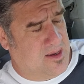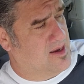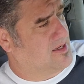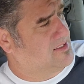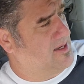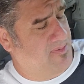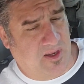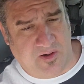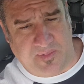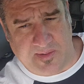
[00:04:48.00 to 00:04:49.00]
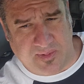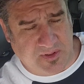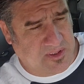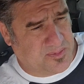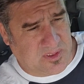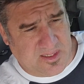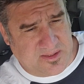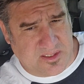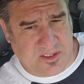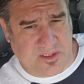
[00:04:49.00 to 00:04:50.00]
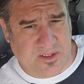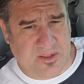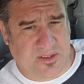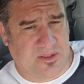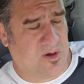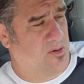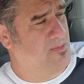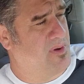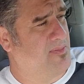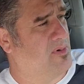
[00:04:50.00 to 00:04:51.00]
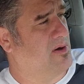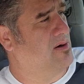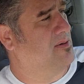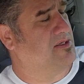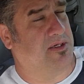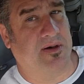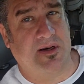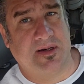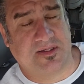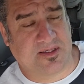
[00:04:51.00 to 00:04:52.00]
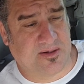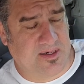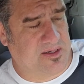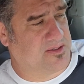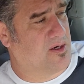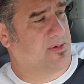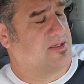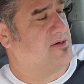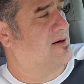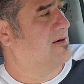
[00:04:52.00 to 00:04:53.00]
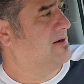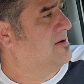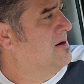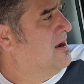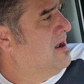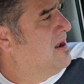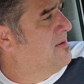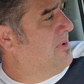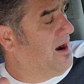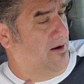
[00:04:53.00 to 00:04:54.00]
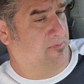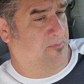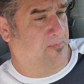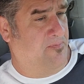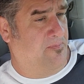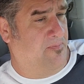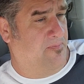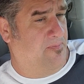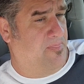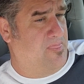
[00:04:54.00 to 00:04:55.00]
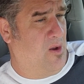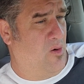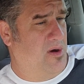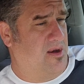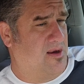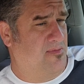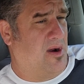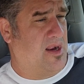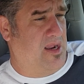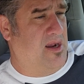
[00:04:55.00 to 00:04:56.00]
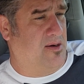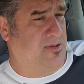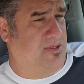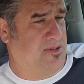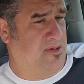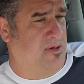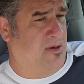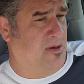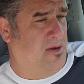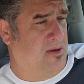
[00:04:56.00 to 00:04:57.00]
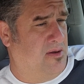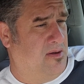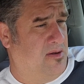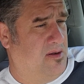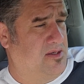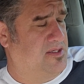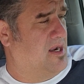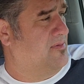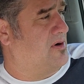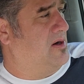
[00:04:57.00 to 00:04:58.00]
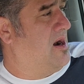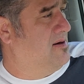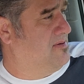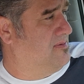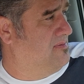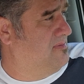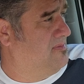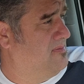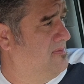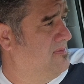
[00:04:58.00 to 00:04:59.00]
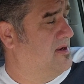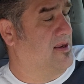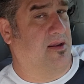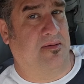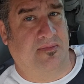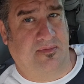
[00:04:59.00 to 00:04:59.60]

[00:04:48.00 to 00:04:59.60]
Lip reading: I accept other people's beliefs and truths. No, people can always agree to disagree. There's no reason to argue. But no one in my house has ever gotten it.